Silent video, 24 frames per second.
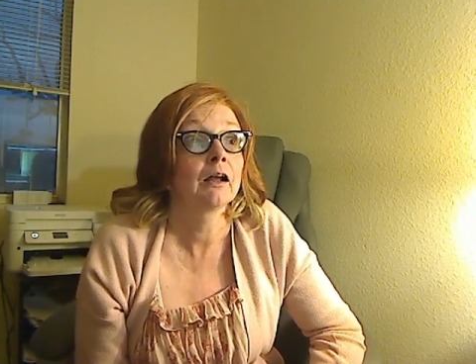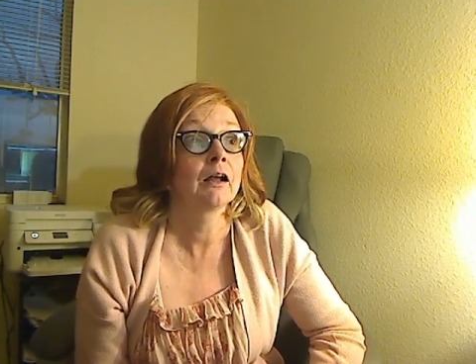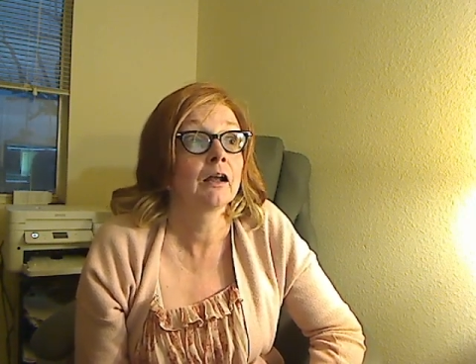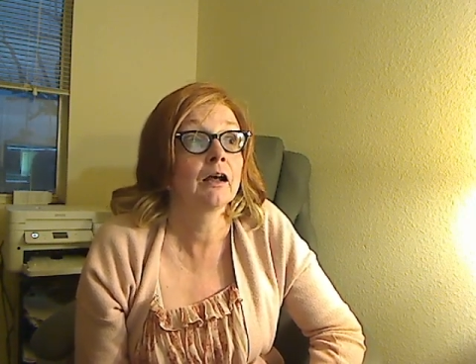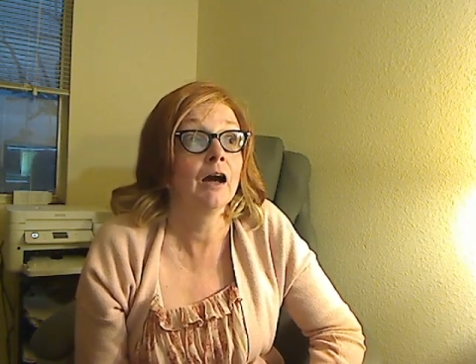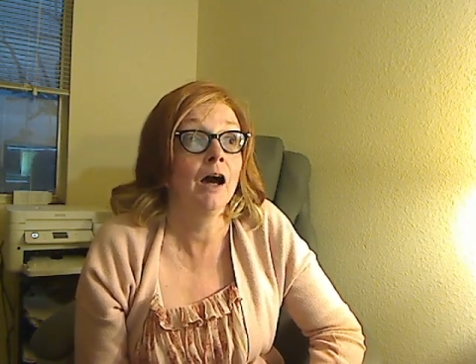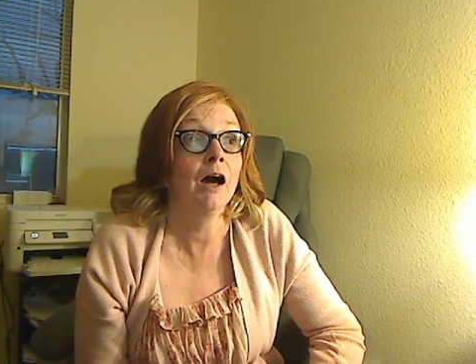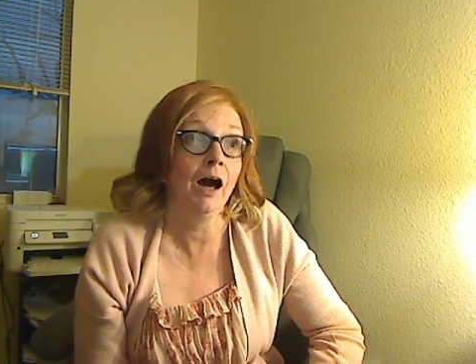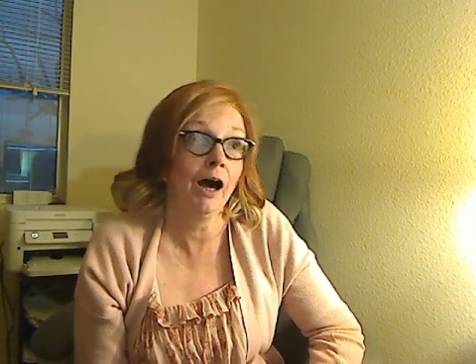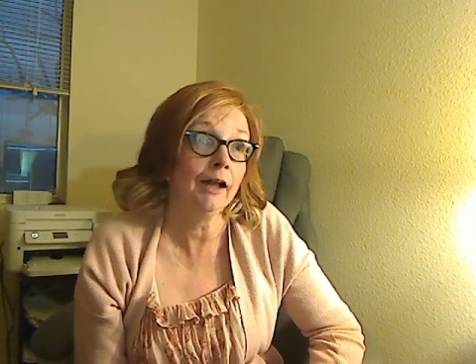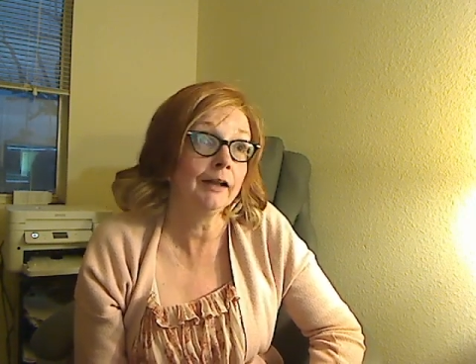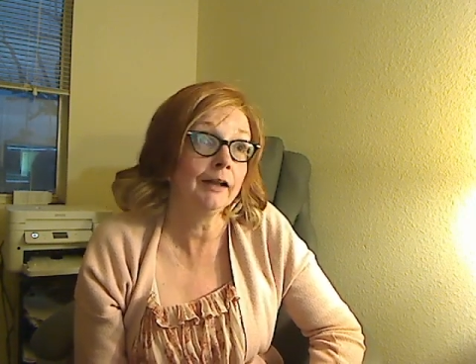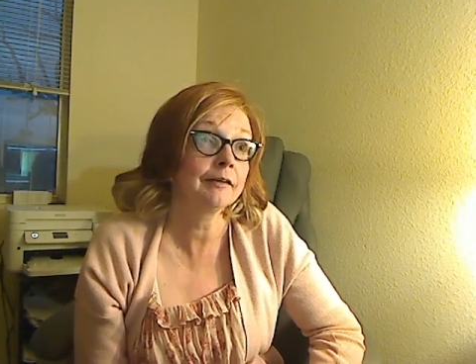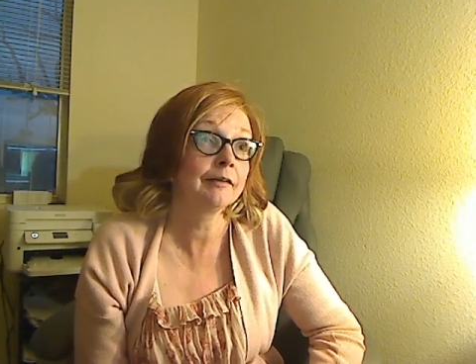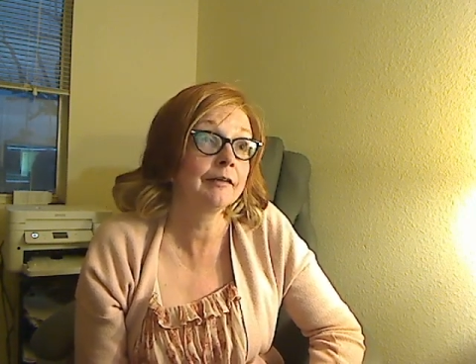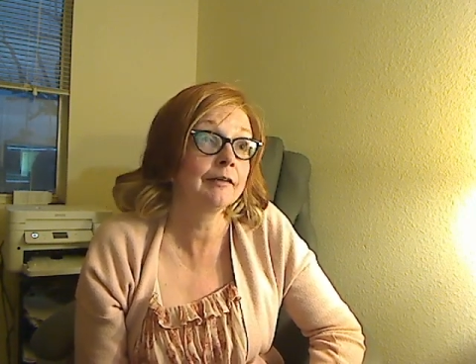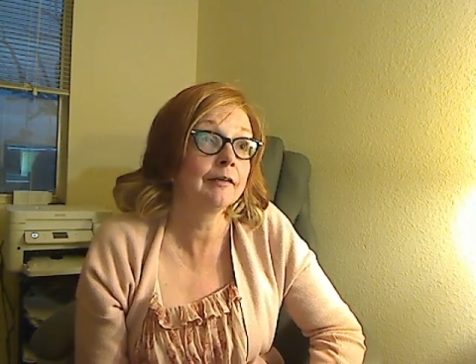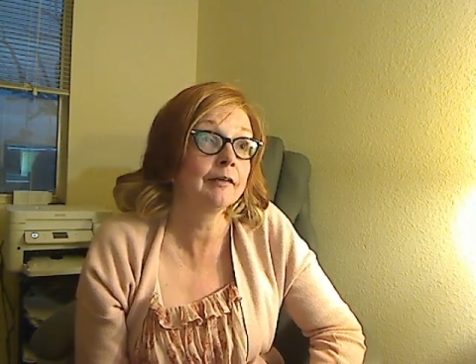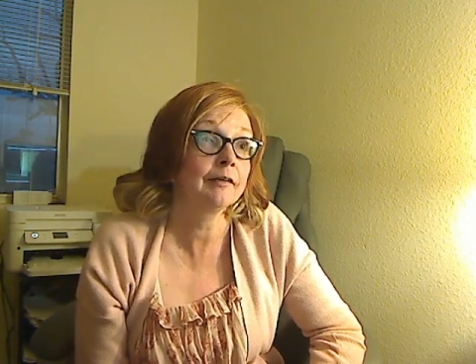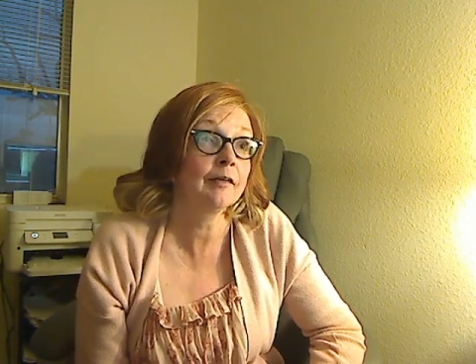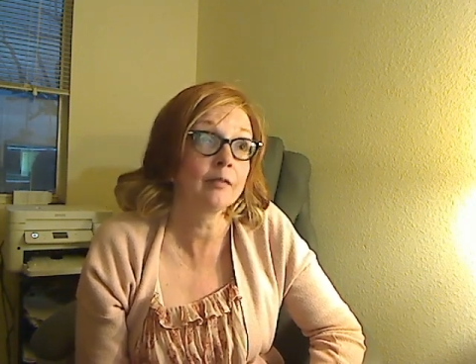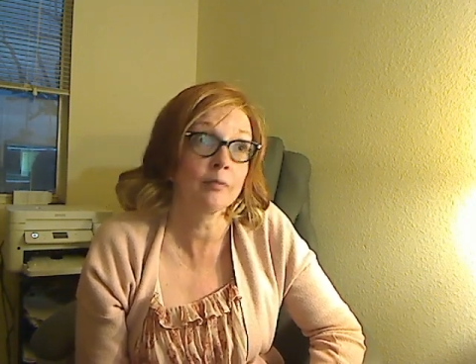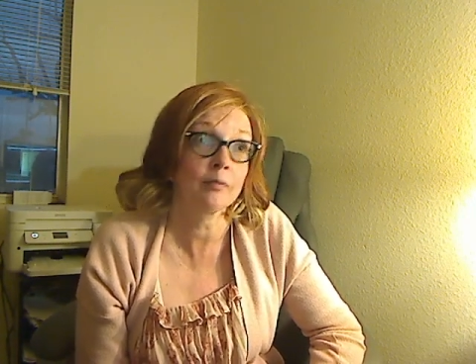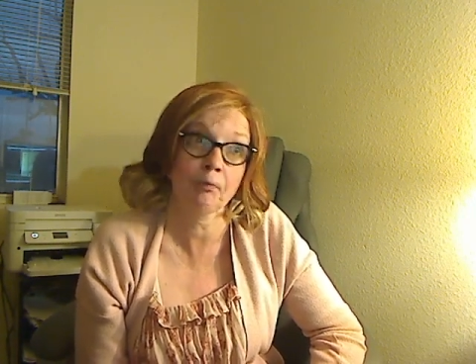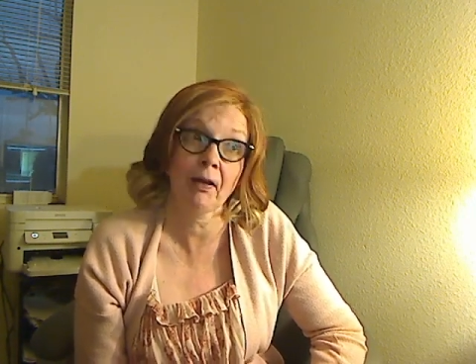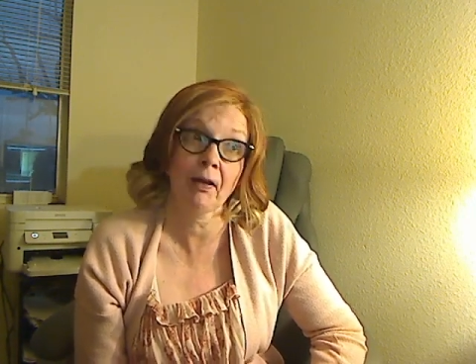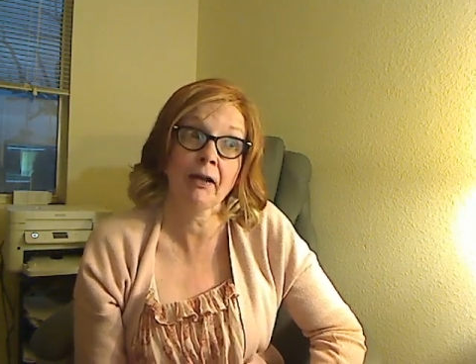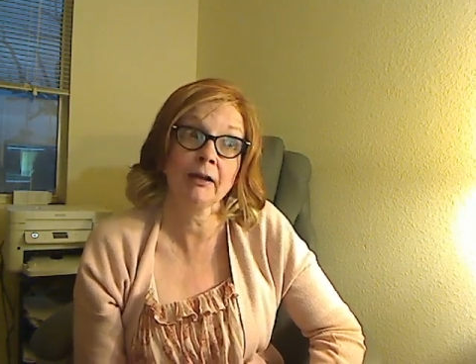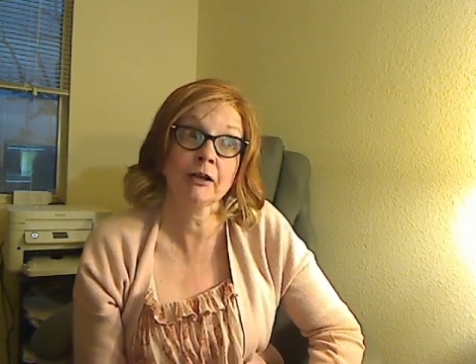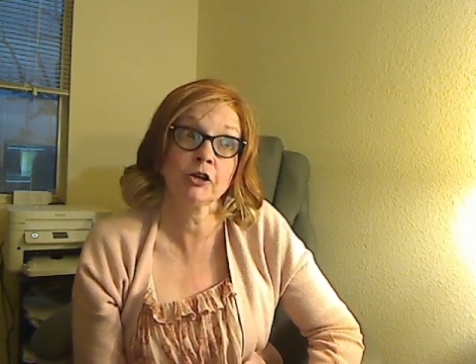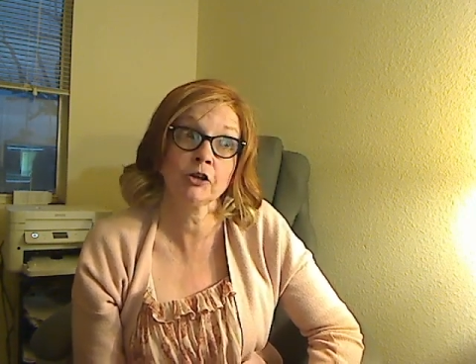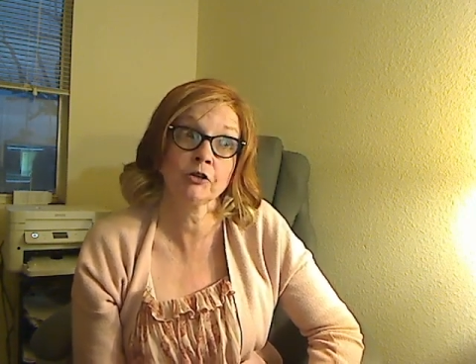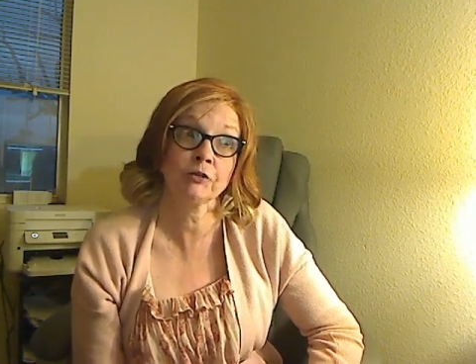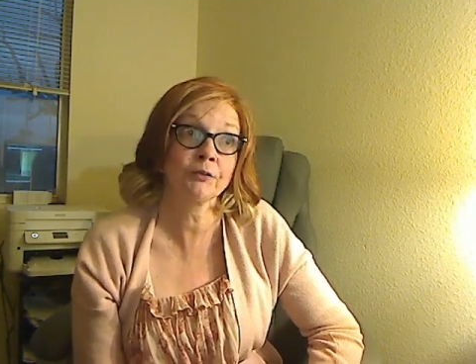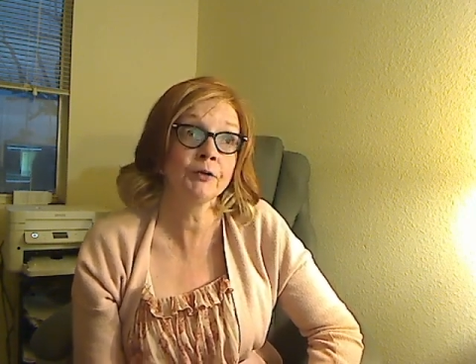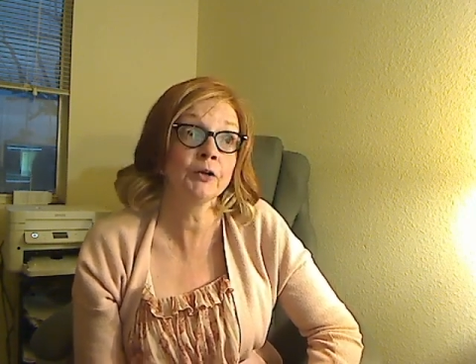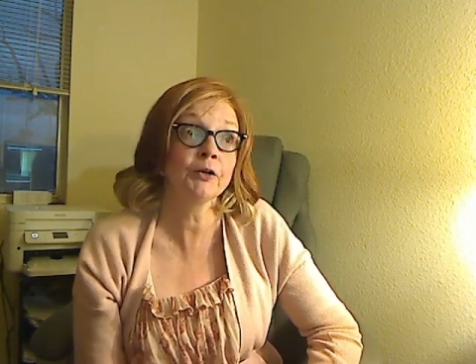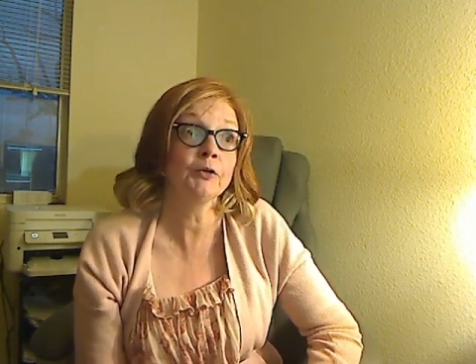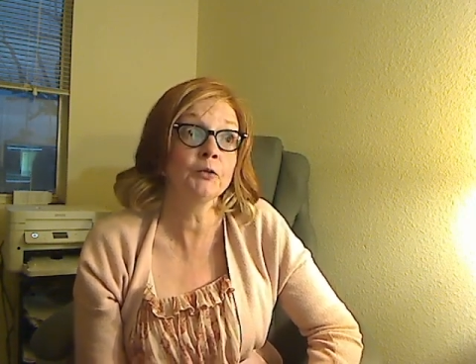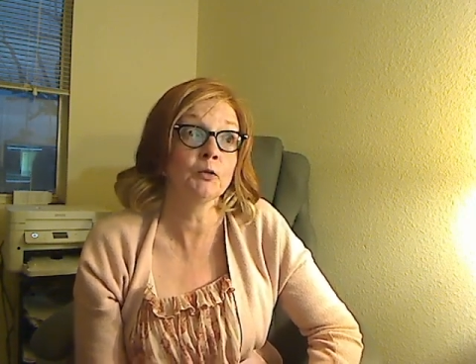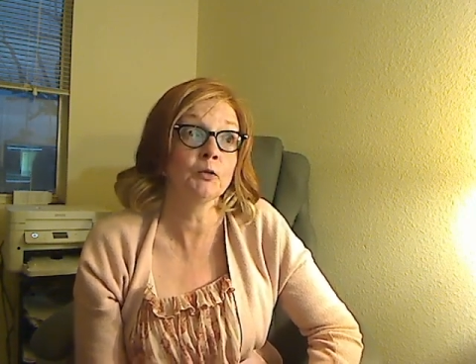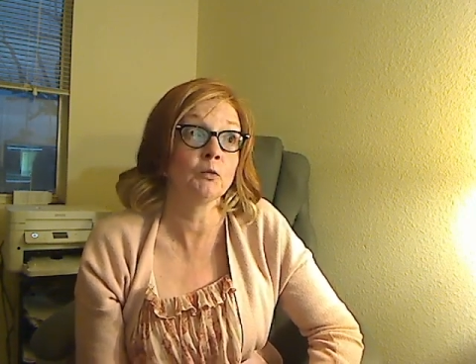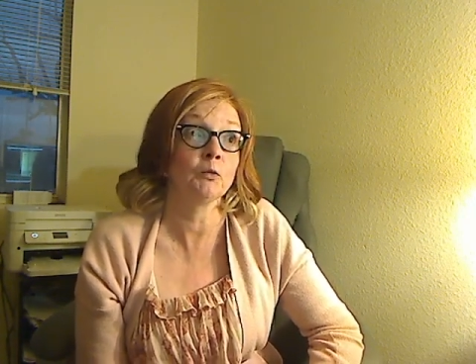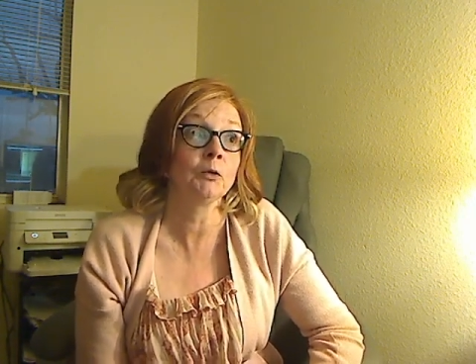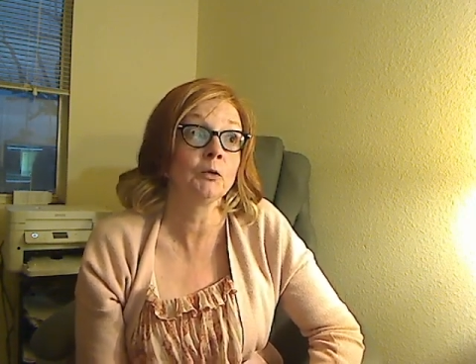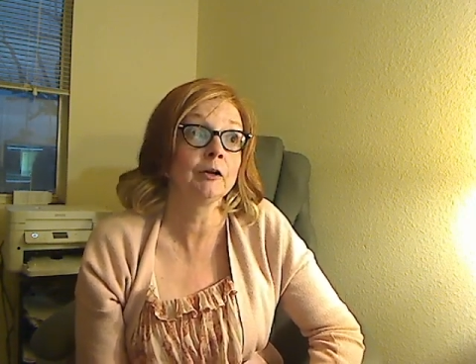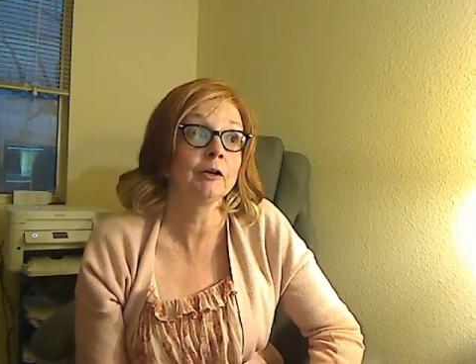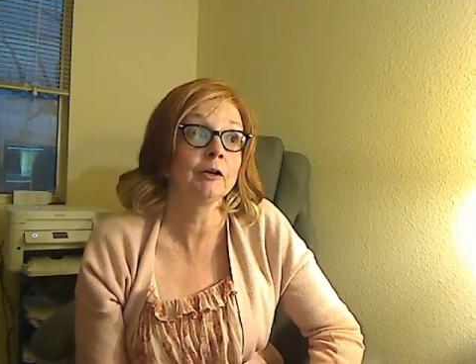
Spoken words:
caught the Spanish flu.